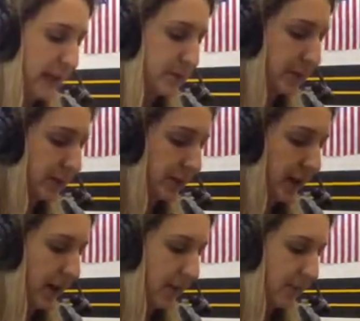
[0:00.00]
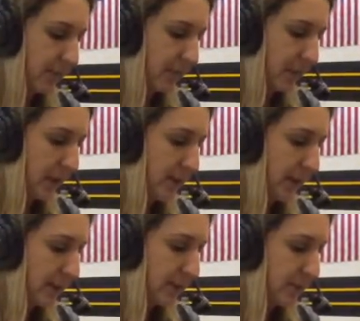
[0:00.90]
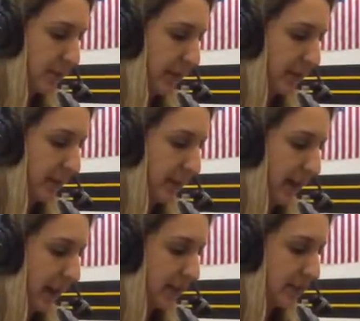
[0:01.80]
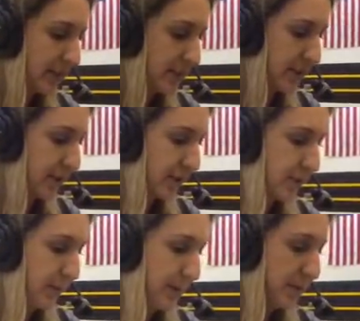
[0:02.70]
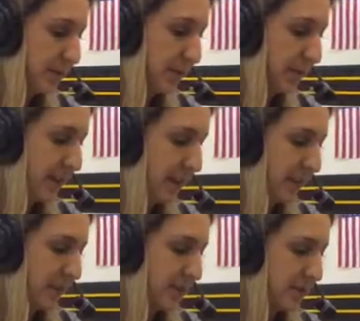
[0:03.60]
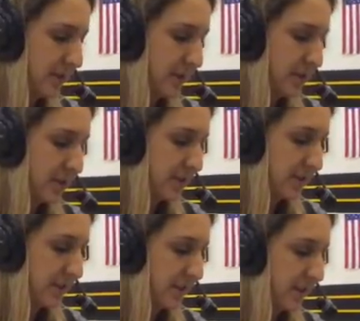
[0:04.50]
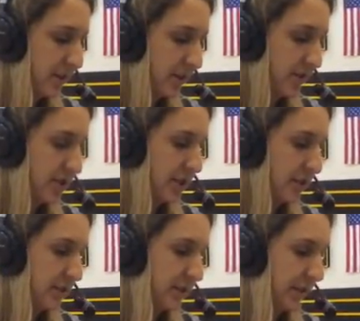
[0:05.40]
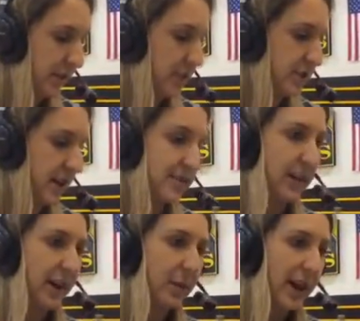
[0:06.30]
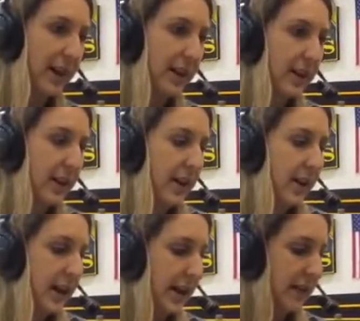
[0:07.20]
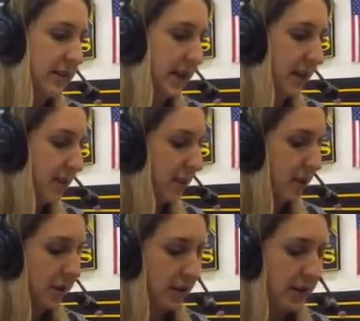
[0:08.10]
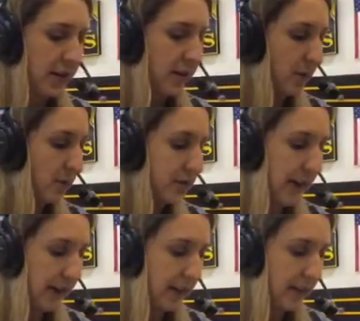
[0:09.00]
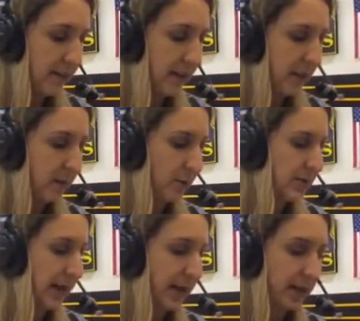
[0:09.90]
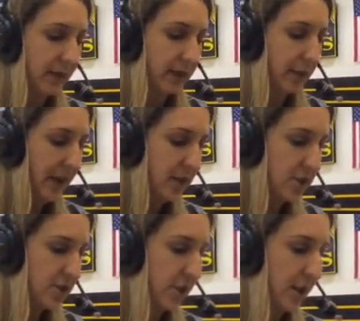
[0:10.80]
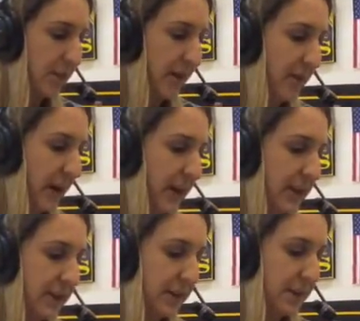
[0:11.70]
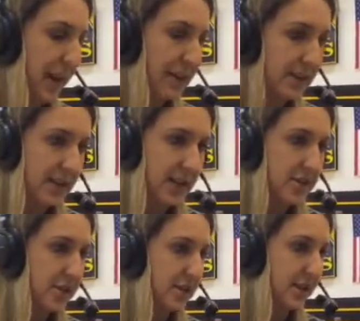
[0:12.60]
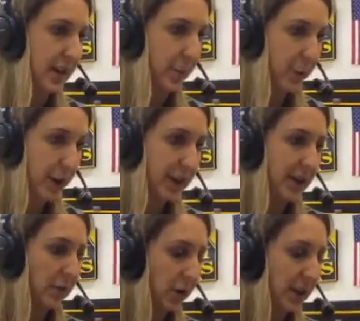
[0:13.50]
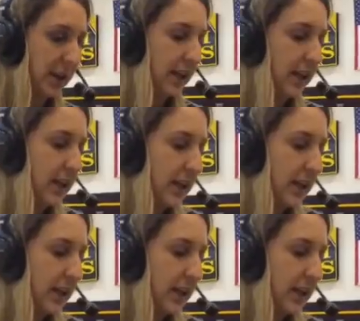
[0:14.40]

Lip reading: Absolutely. Bailey is a player that has been really special to me, especially as a senior, so she didn't get her chance right away and never was negative on the bench, never had anything bad to say. She just kept working and working